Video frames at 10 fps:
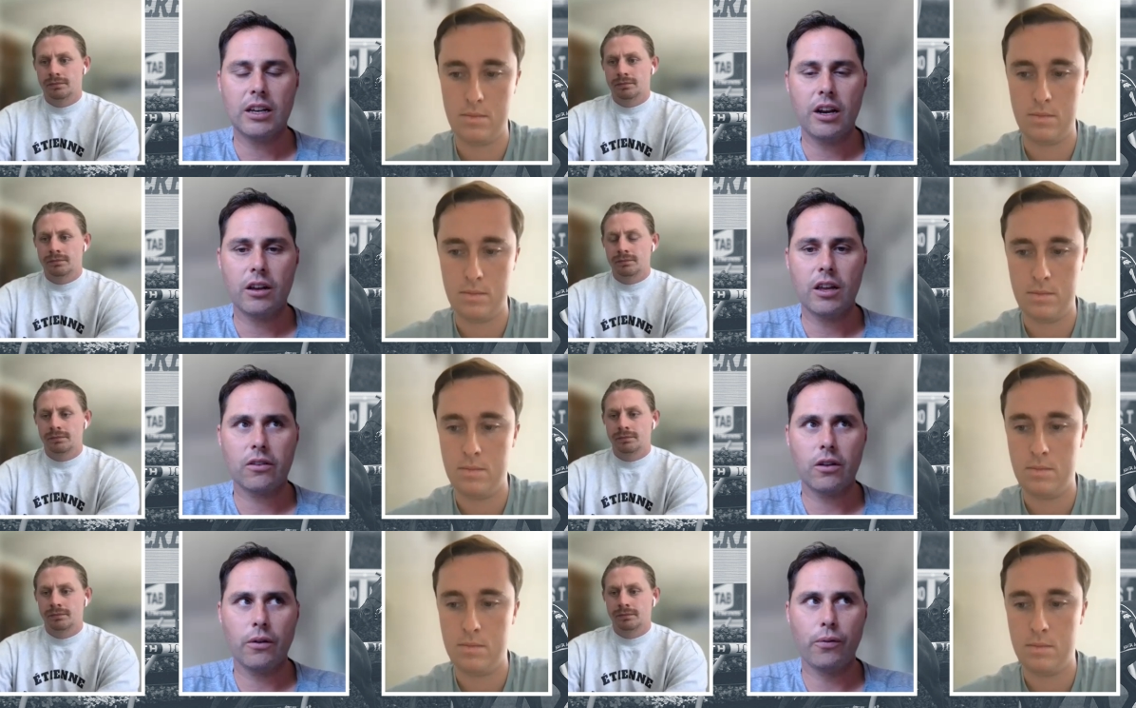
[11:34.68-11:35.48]
Speaker 1: Dino,
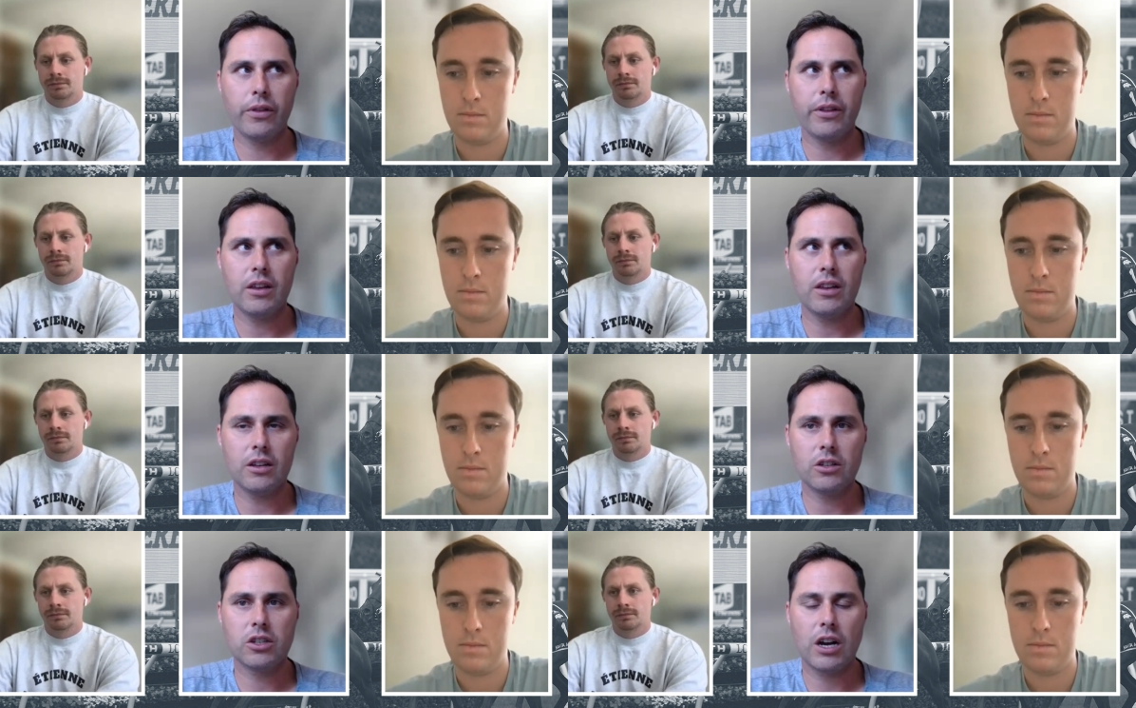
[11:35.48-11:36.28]
kick us off with the
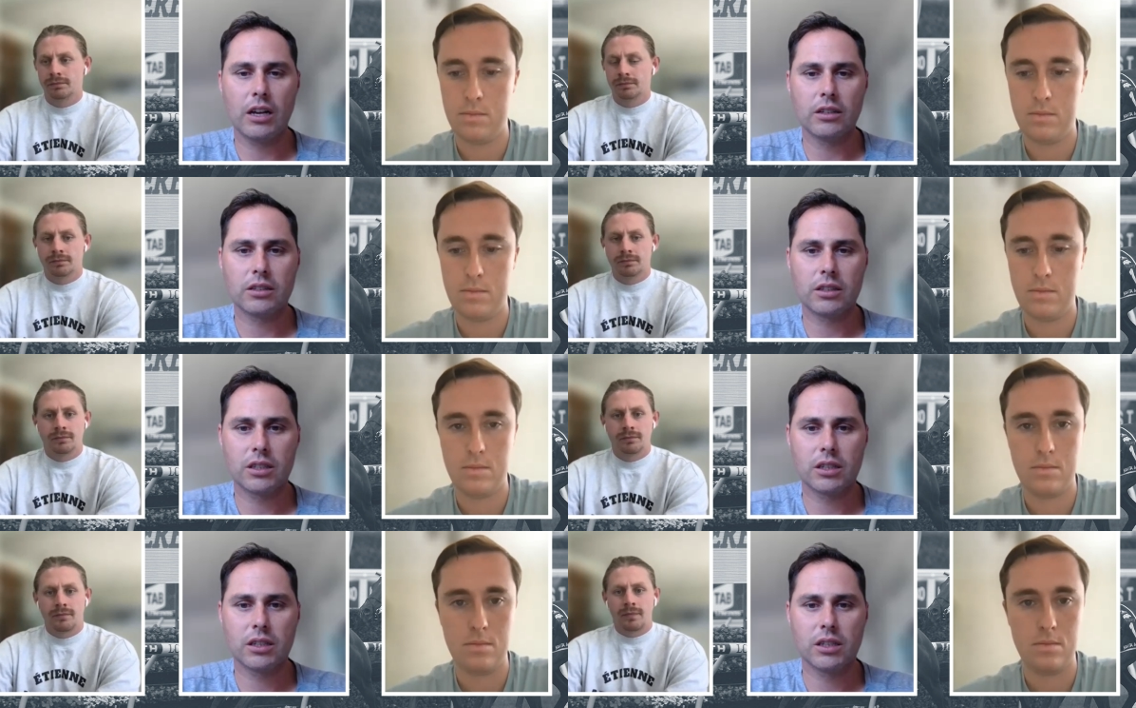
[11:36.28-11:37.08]
King
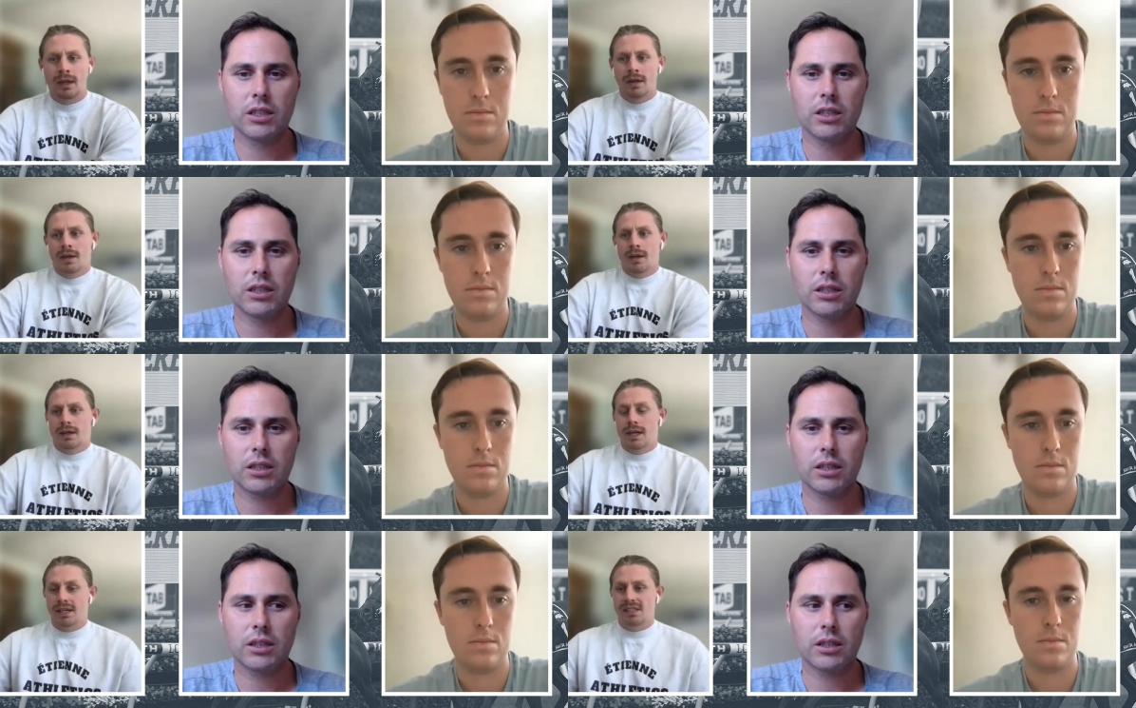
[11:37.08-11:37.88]
Charles.
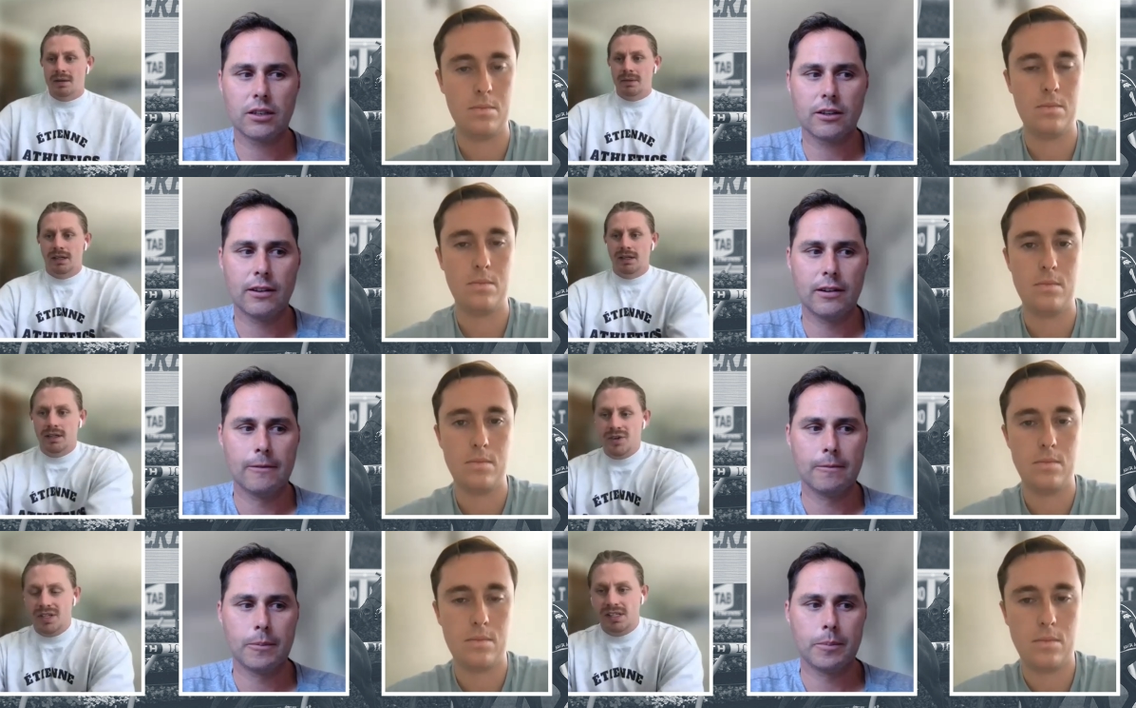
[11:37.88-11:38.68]
Speaker 2: Yeah, it's going to
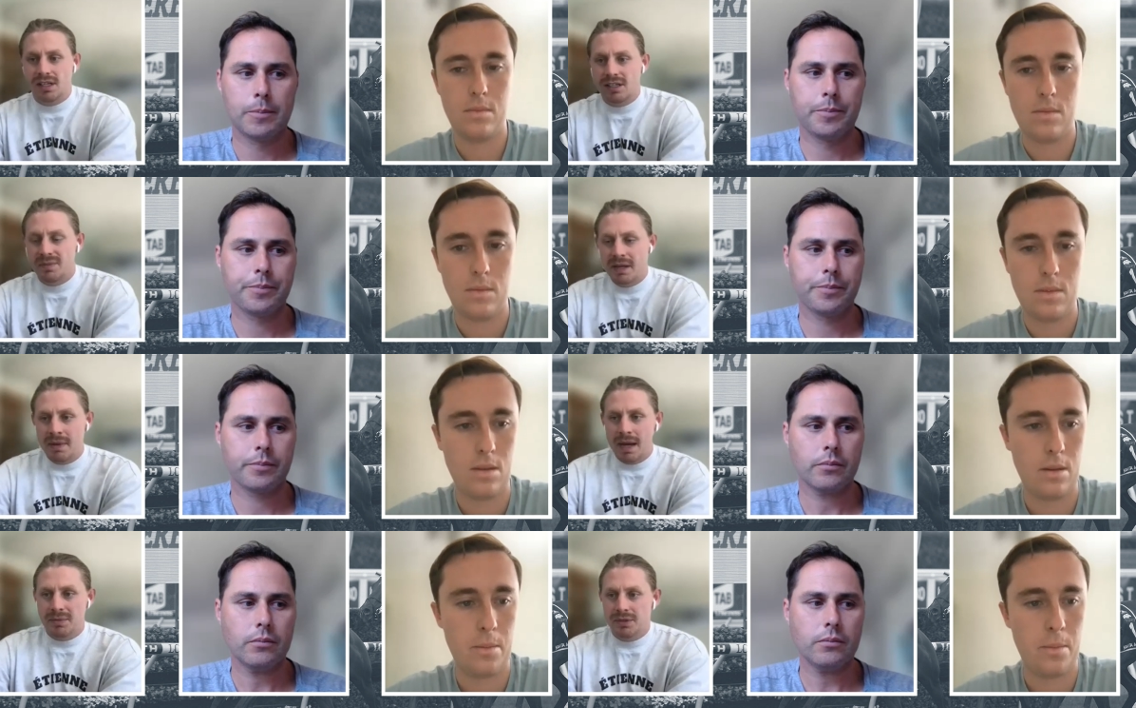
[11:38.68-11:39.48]
be interesting
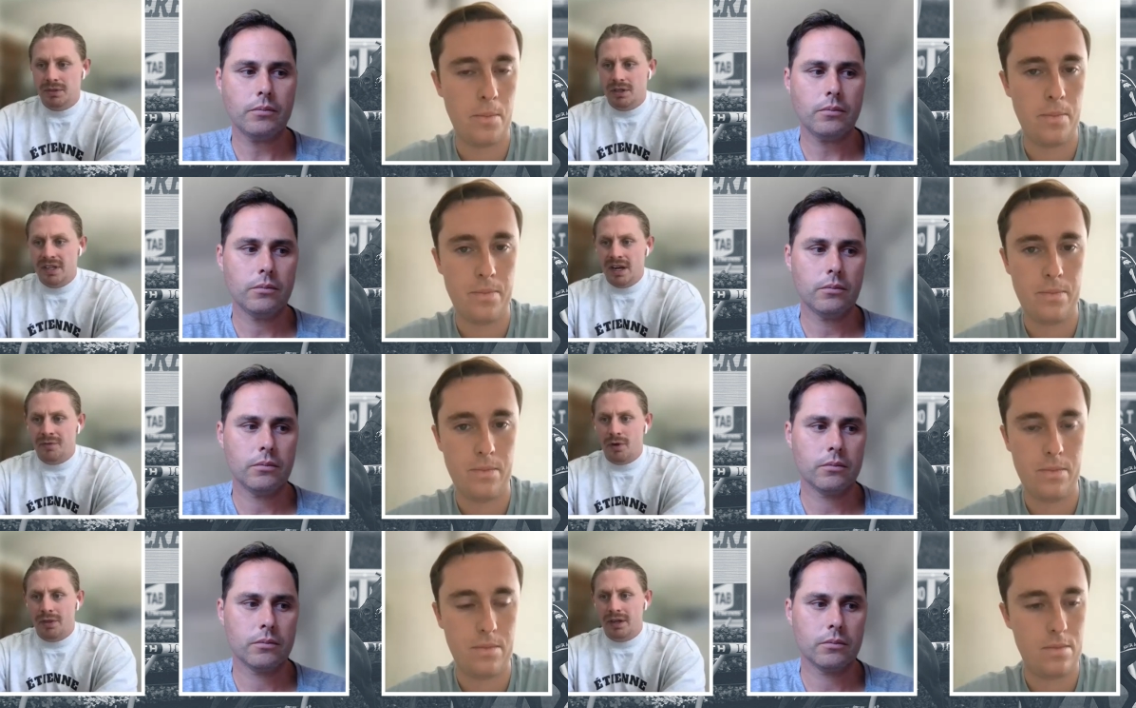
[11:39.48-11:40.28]
speed map to
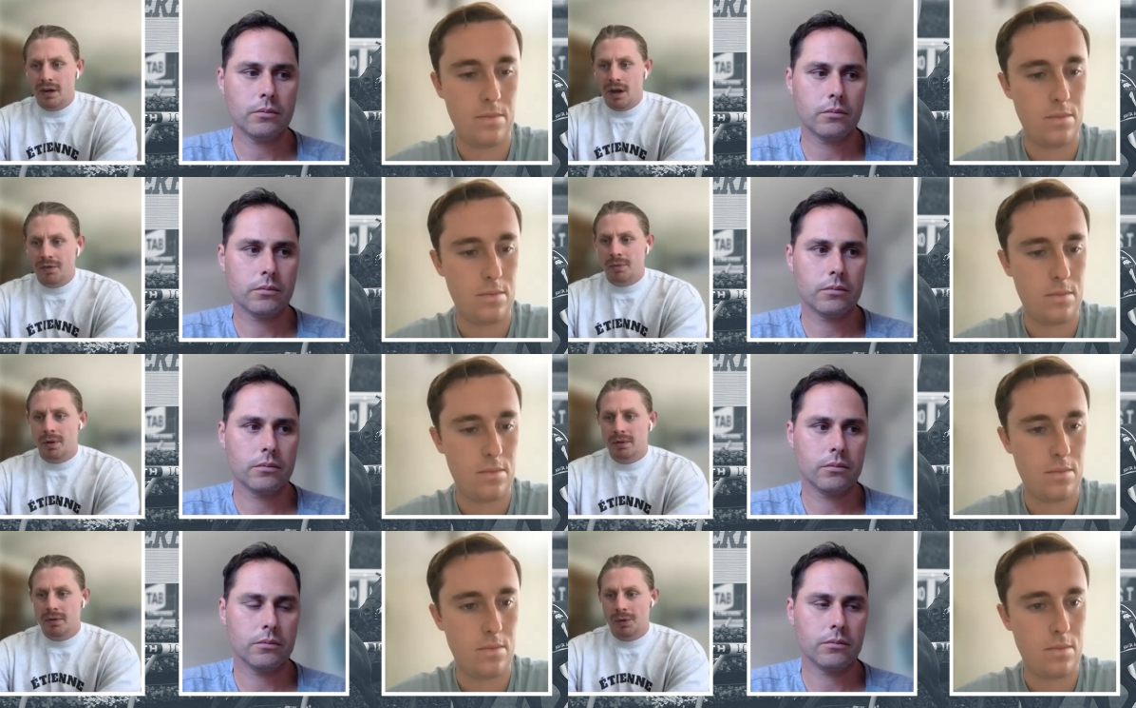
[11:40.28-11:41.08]
identify. I think it over
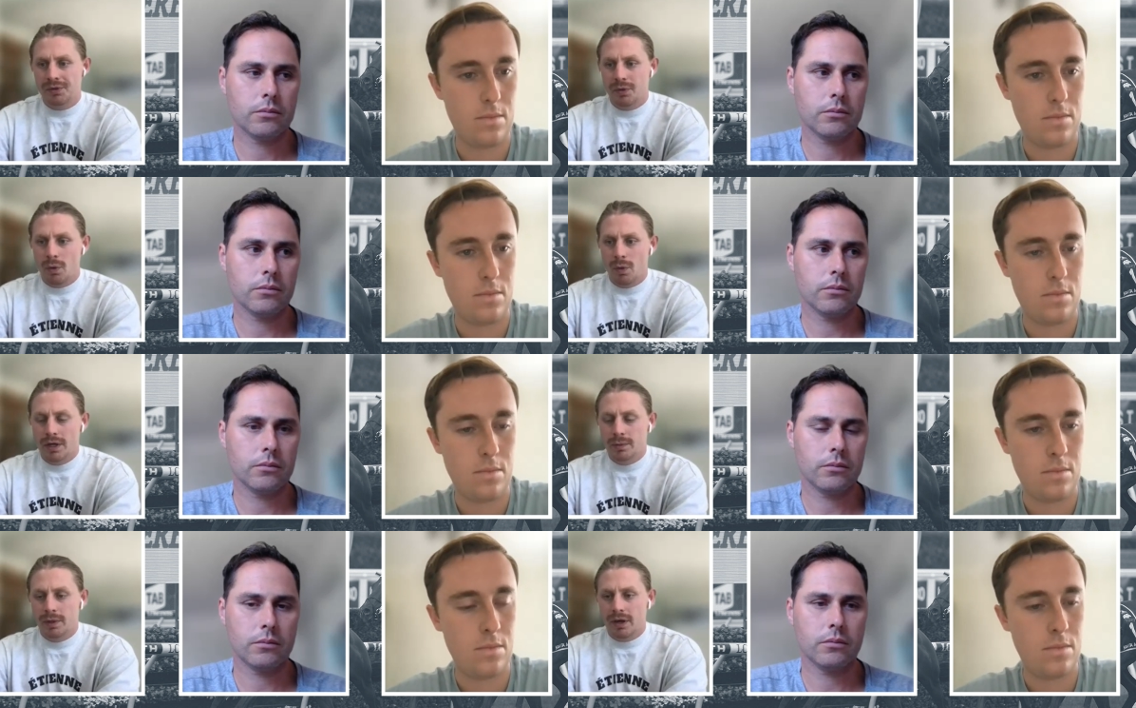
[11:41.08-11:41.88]
probably rolls
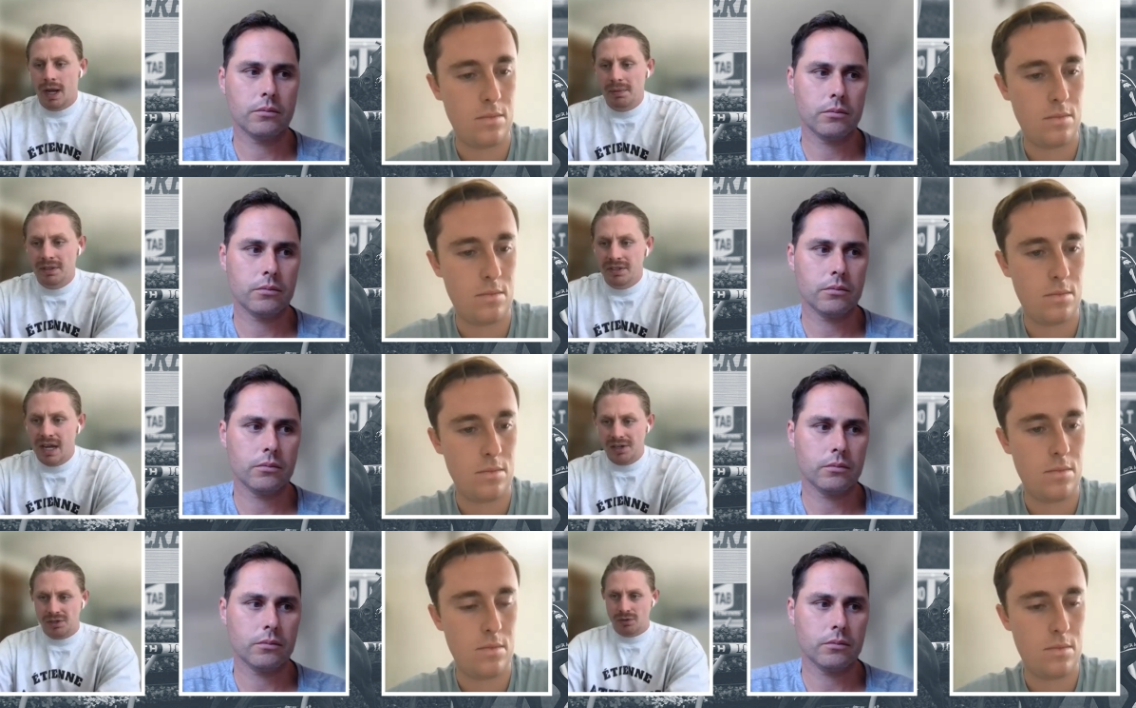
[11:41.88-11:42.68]
forward. We've got a couple of
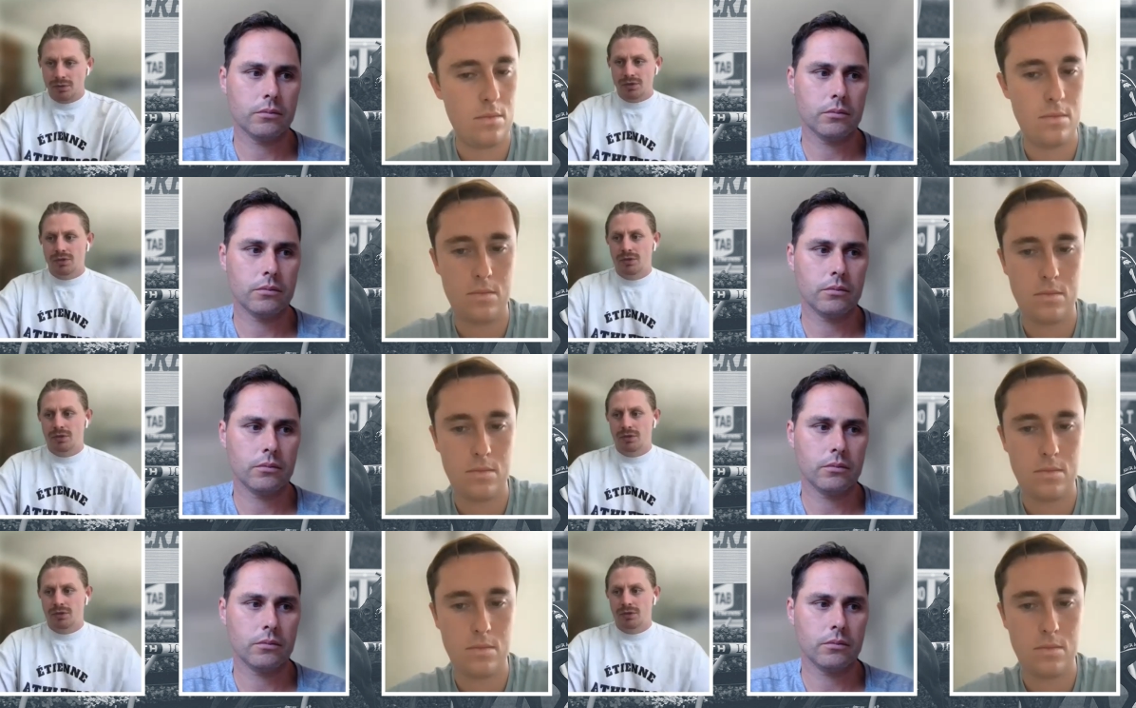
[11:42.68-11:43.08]
internationals